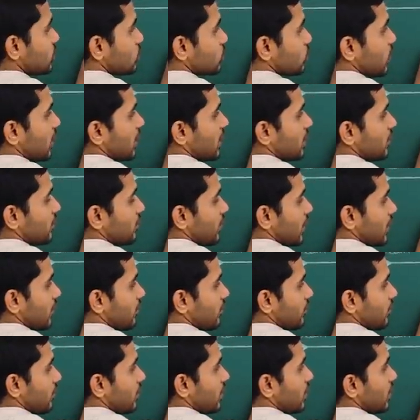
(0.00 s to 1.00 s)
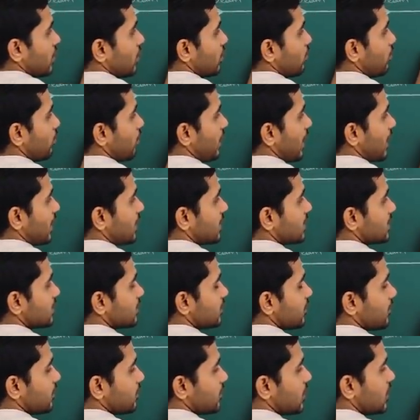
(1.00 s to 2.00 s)
is 25
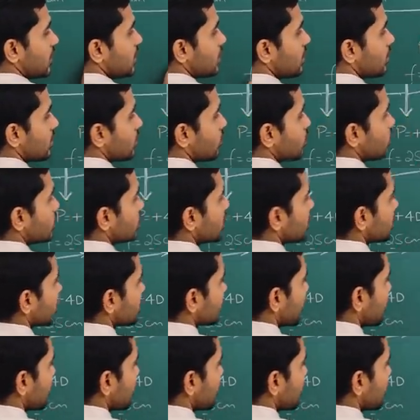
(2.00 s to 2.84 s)
minus 15 which is